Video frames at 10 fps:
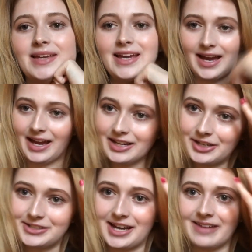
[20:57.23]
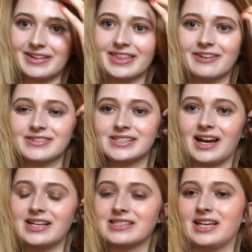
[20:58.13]
yeah, I had a good time. I think it was
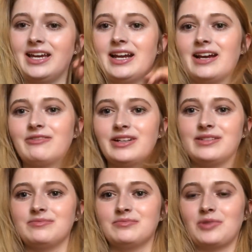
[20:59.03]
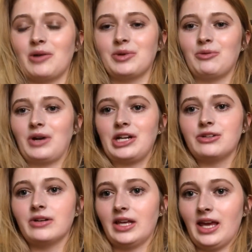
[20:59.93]
nice, and I would probably want to
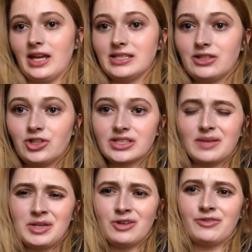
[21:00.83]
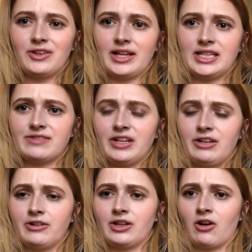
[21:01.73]
do it again. So just let me know if you like this
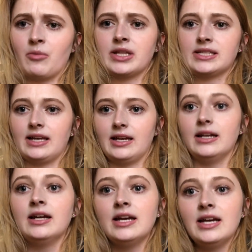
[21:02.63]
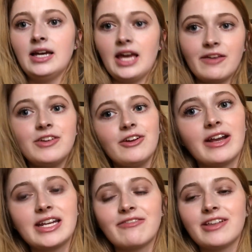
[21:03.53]
video in the comments, and if
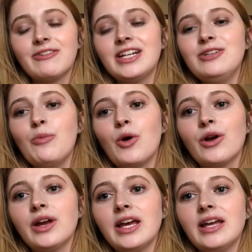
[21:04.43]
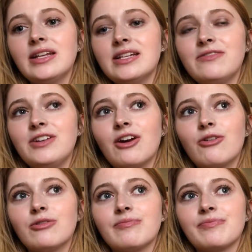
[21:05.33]
I definitely want to do more, and if you
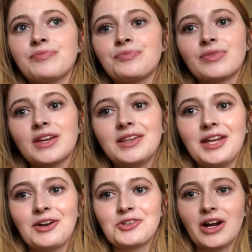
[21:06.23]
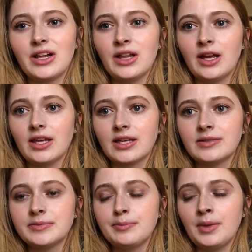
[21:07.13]
don't, then I'll try to like
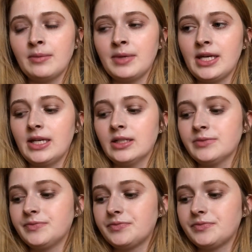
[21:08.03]
maybe